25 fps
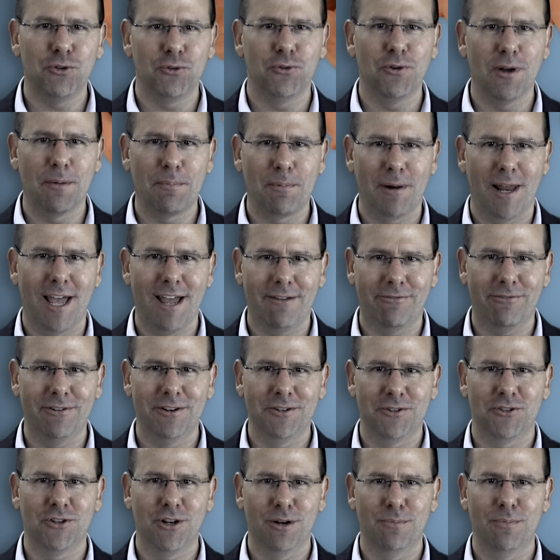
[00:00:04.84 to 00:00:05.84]
you apply for
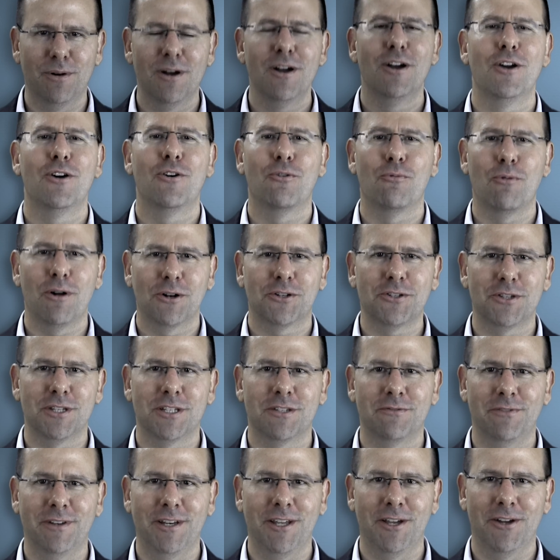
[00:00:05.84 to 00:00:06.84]
a job? Watch
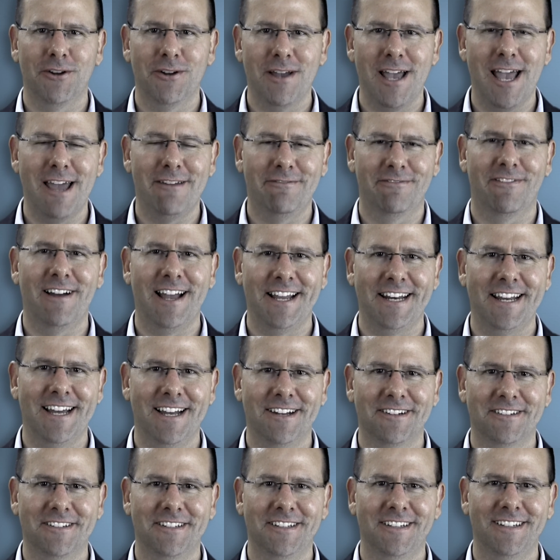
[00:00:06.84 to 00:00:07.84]
this video and find
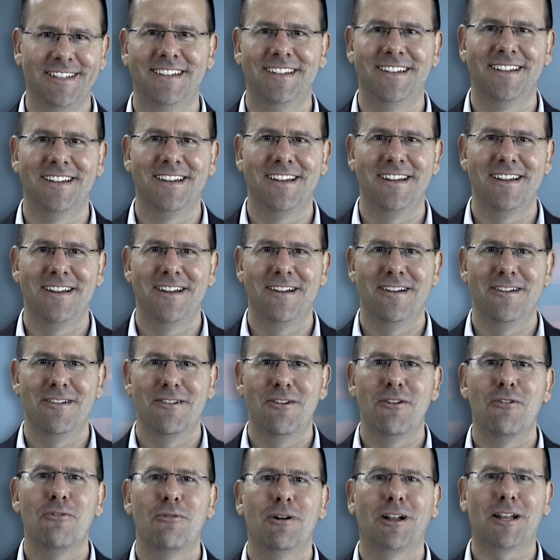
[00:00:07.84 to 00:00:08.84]

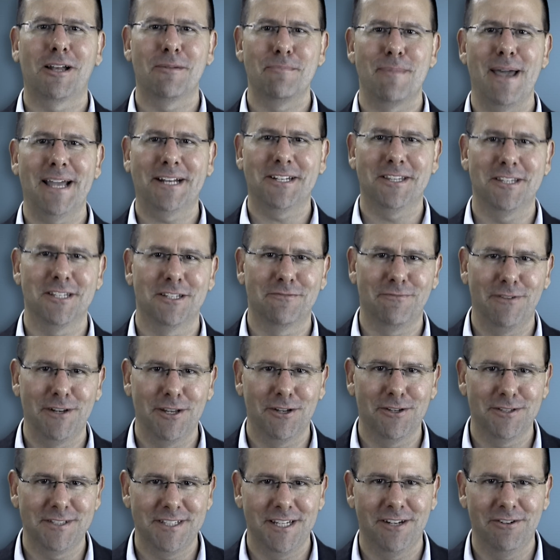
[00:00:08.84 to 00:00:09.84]
out. Welcome back to this
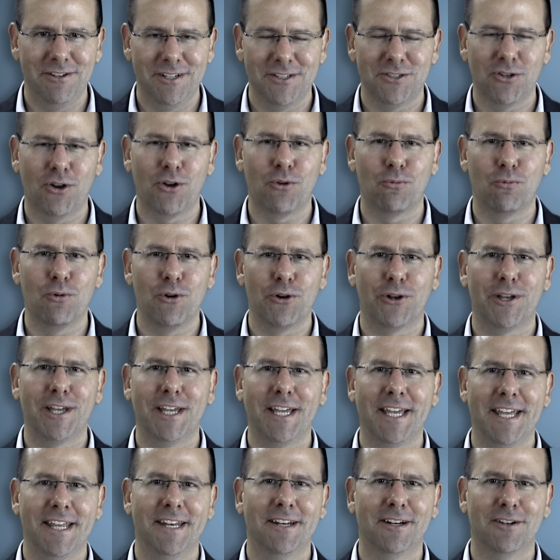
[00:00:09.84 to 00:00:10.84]
video series on
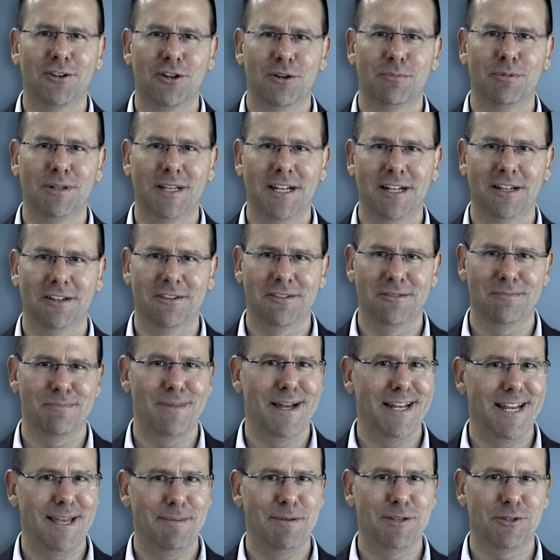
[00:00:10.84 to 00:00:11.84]
working in global health.
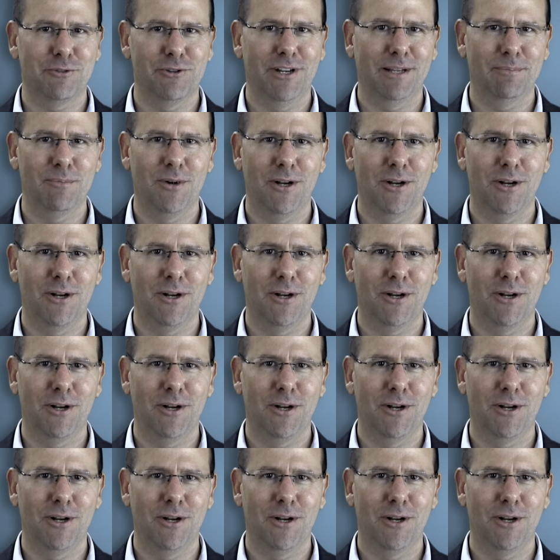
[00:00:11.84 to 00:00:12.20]
My name is Greg